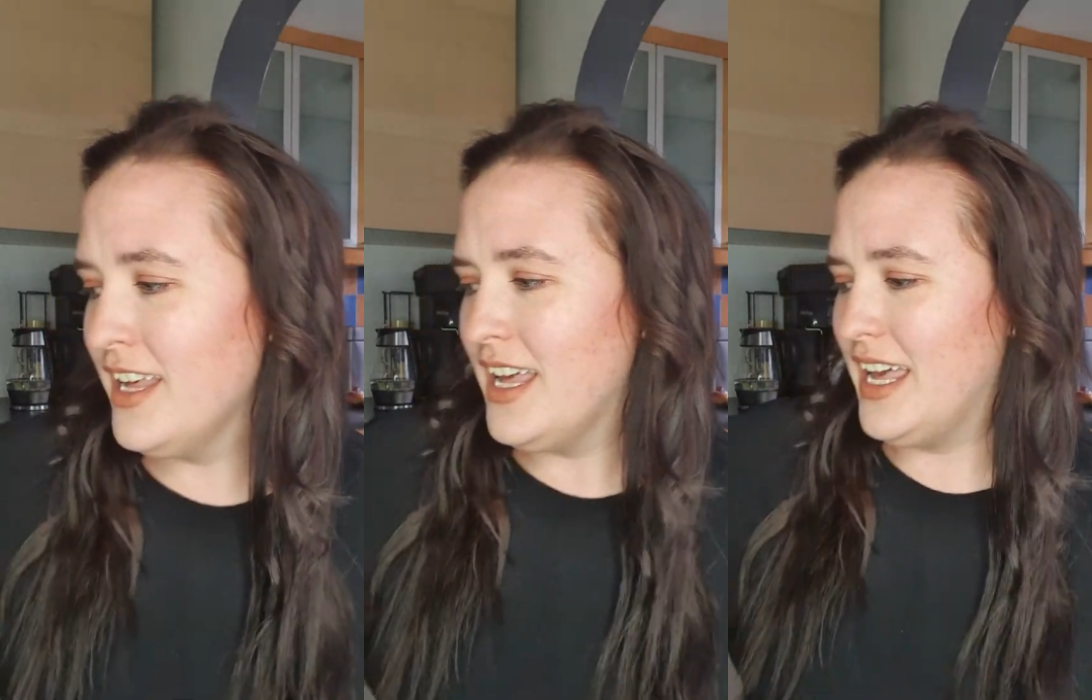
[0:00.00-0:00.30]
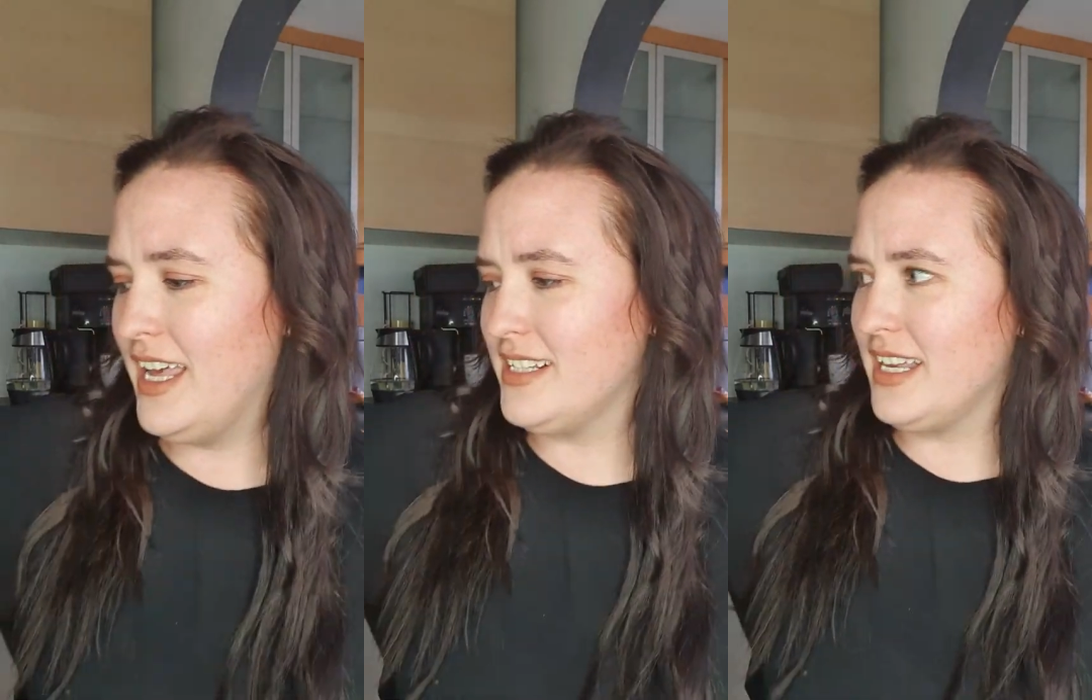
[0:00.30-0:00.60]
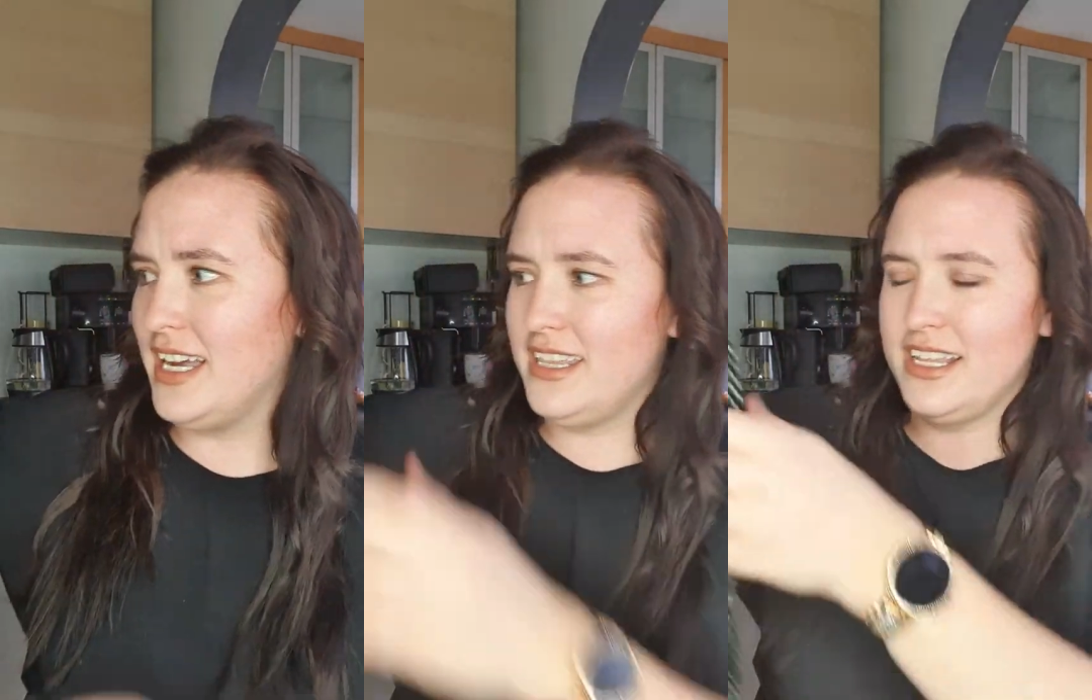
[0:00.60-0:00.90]
is
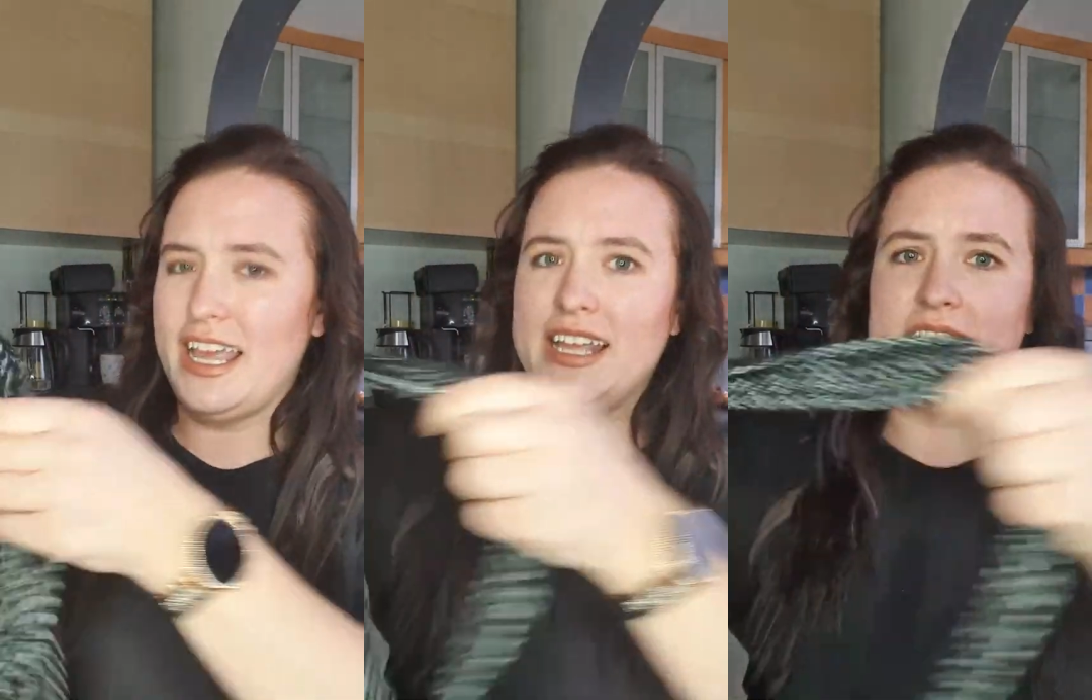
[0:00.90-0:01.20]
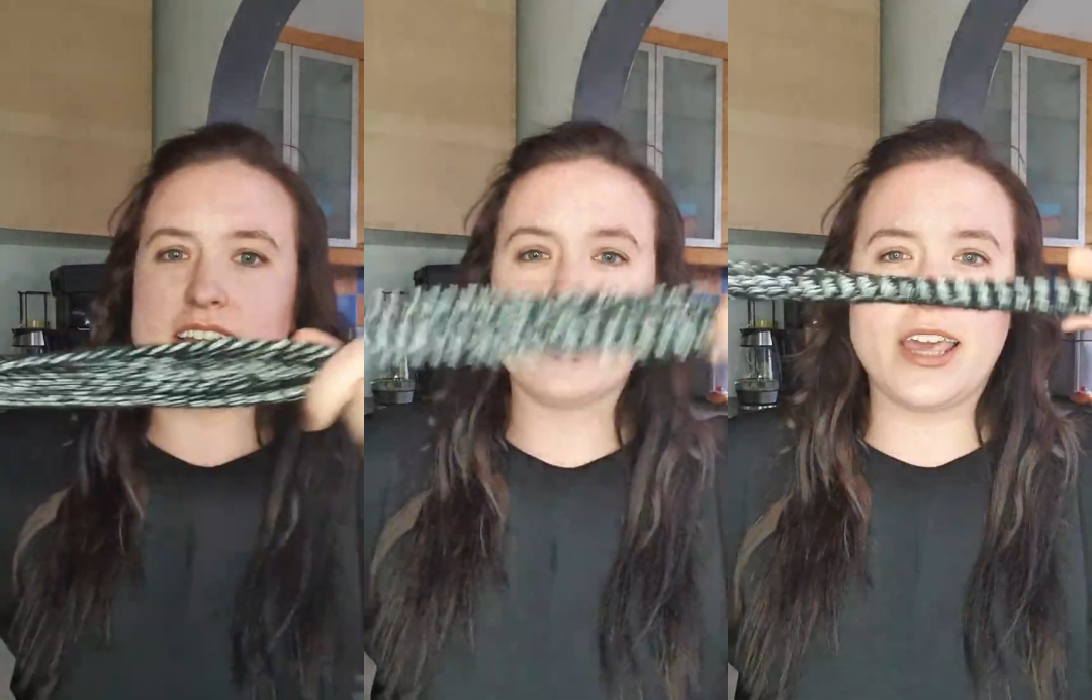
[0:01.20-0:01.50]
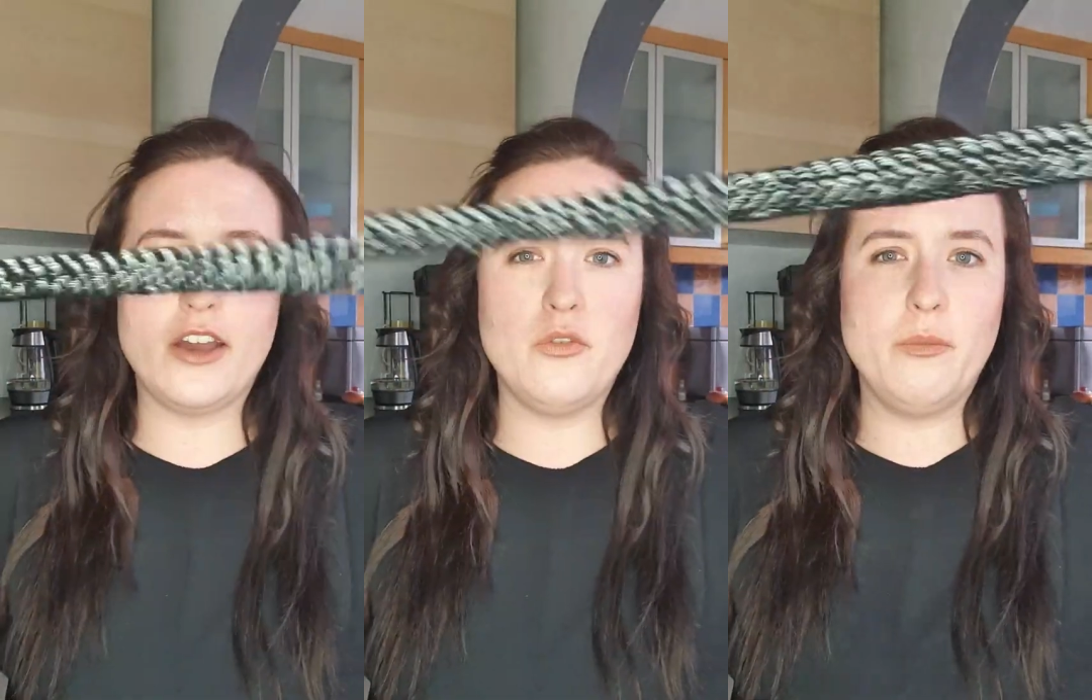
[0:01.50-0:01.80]
either getting like a
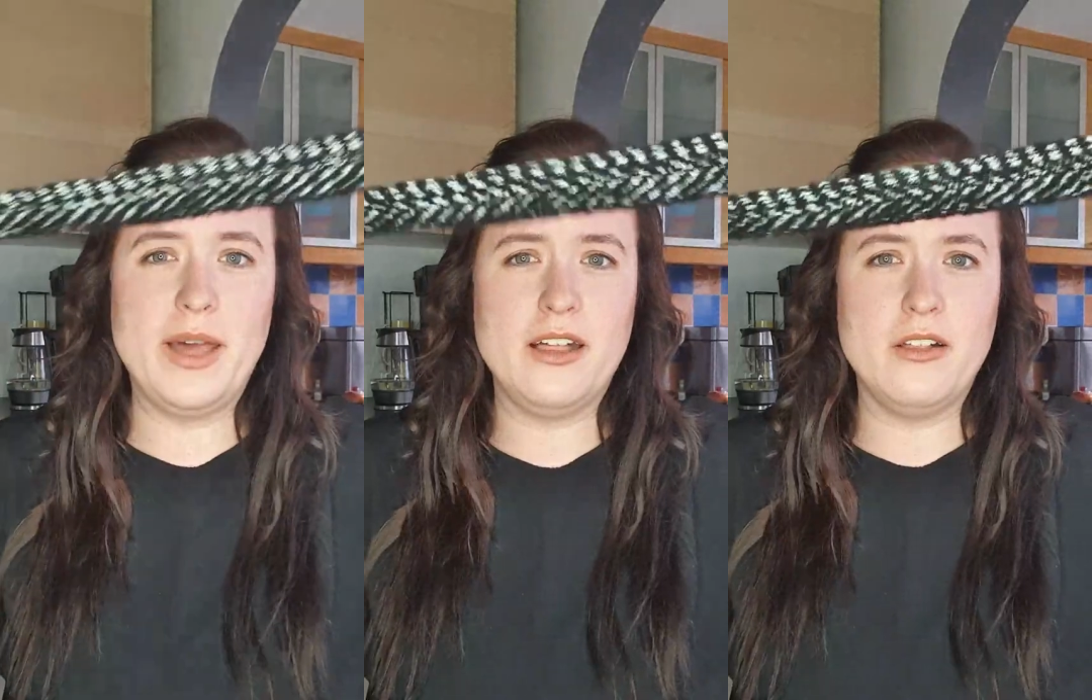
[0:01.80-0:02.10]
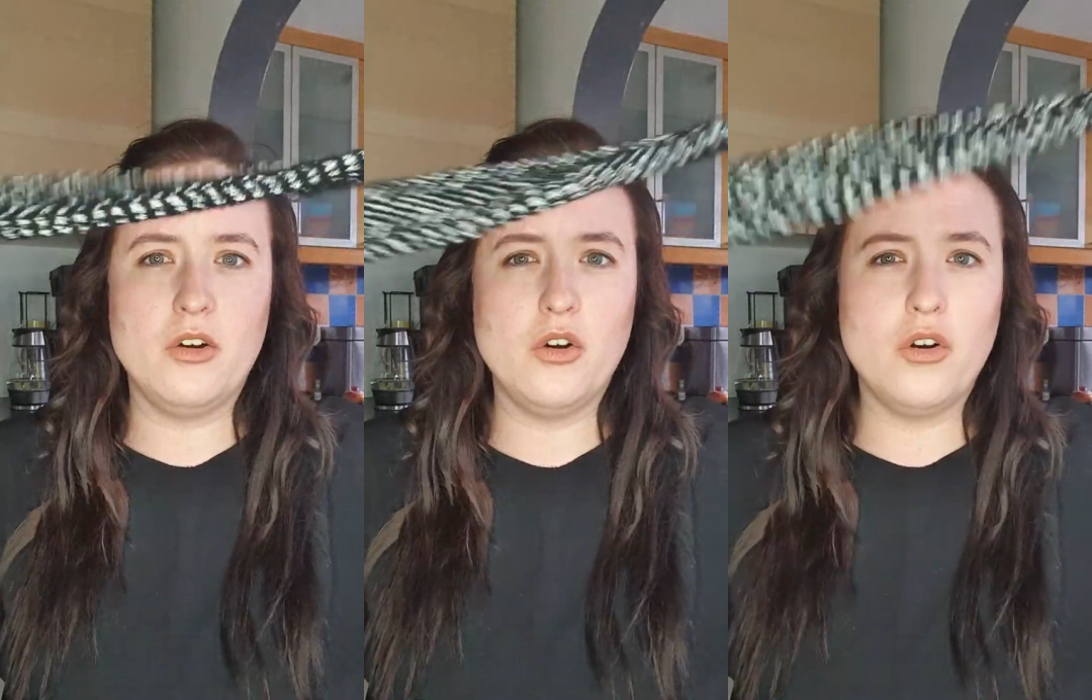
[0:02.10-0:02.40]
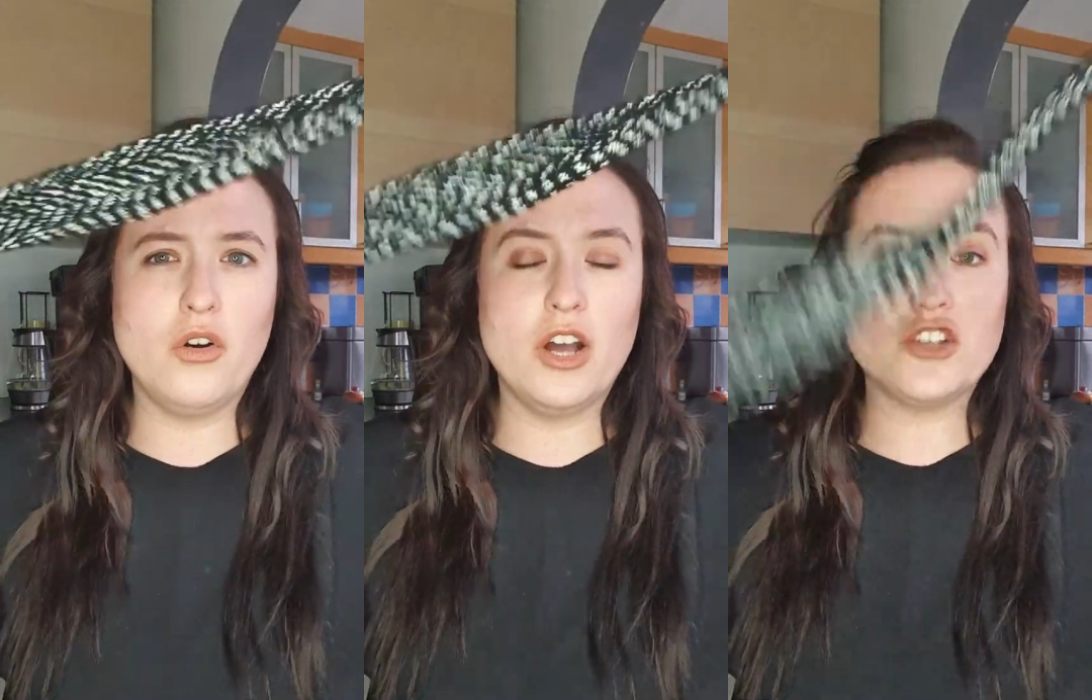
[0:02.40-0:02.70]
coat belt
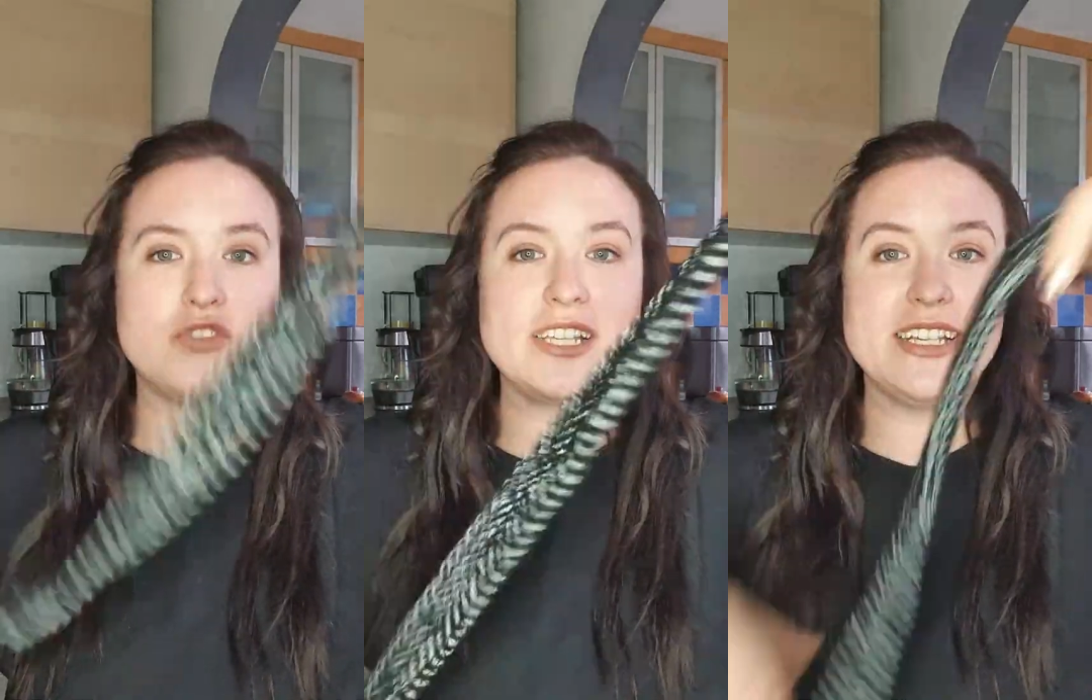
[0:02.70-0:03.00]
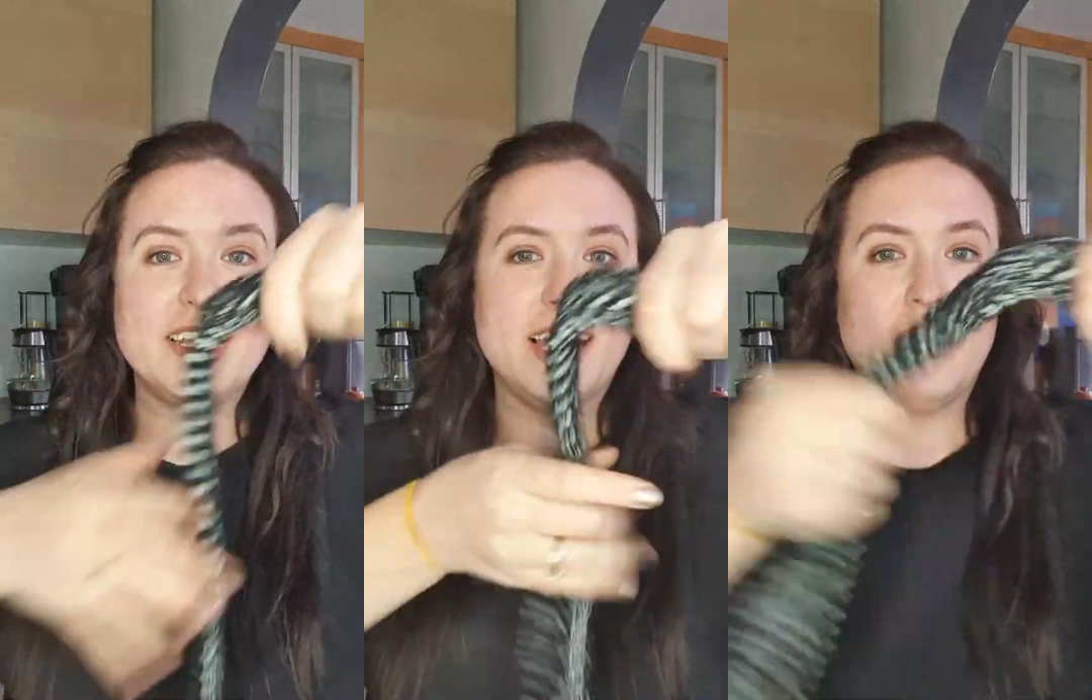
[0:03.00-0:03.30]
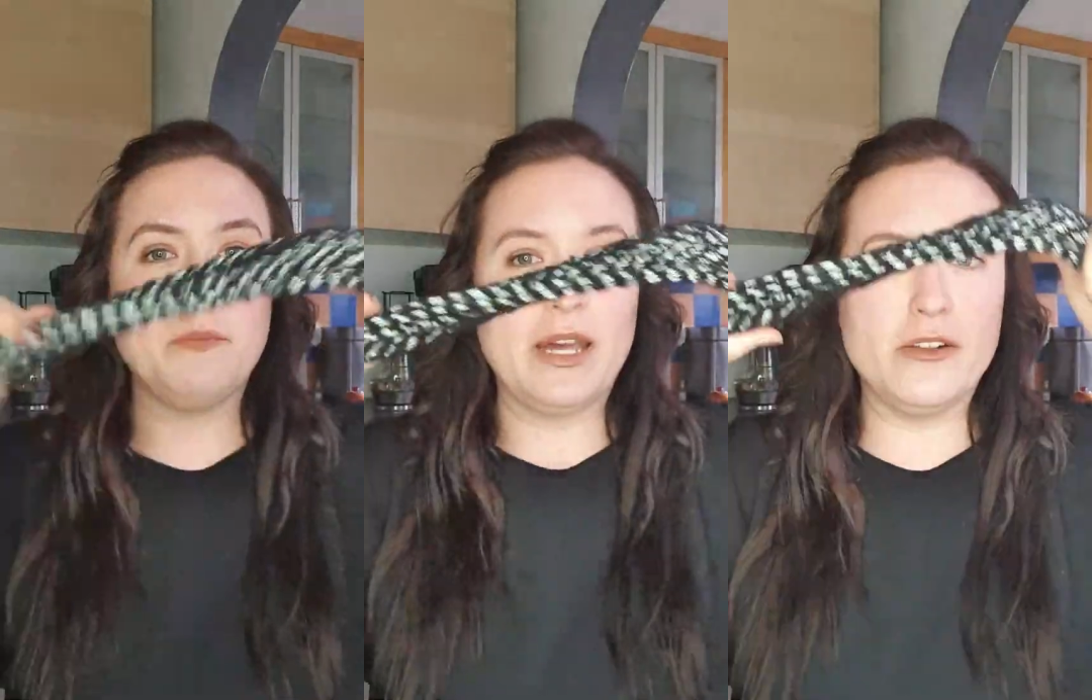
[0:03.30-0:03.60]
or a dressing
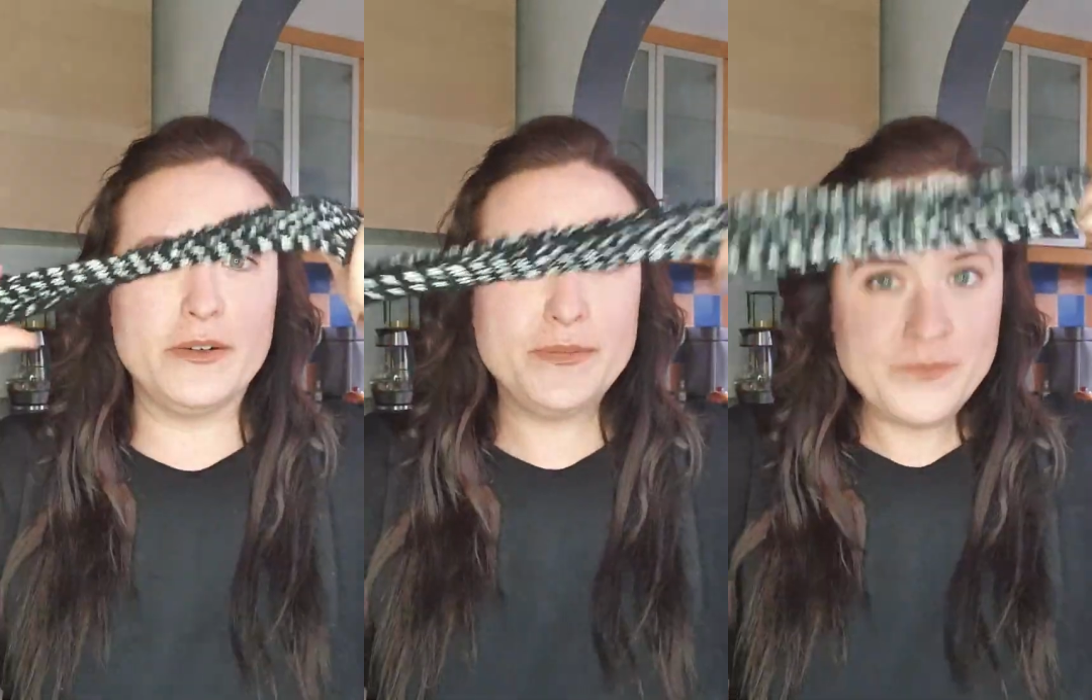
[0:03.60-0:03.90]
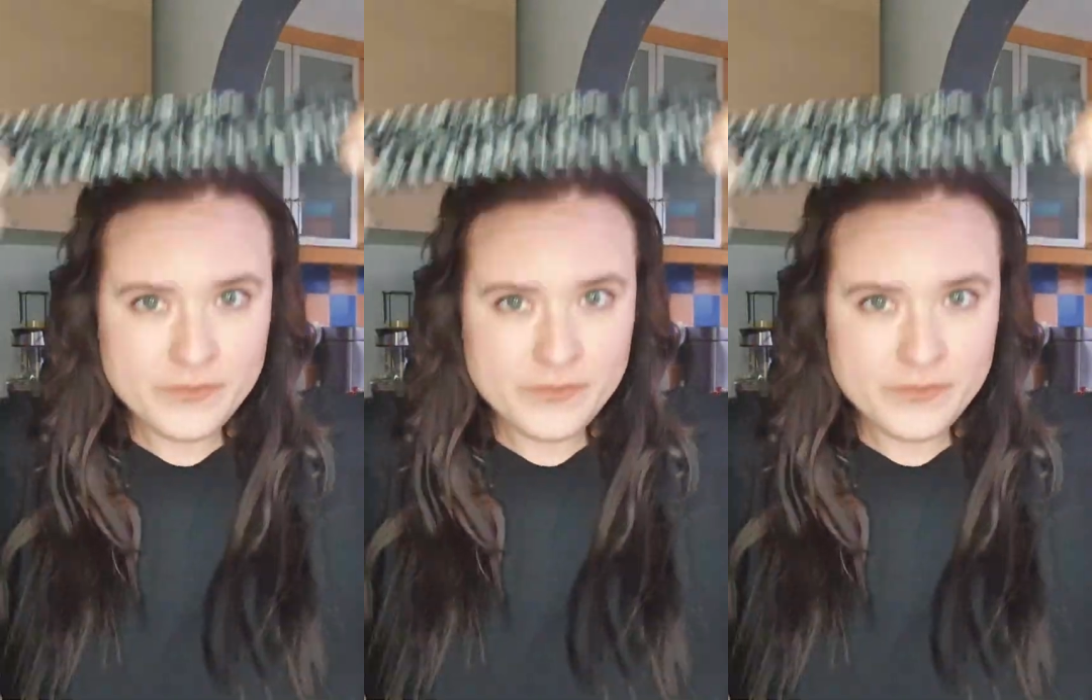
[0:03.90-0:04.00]
gown belt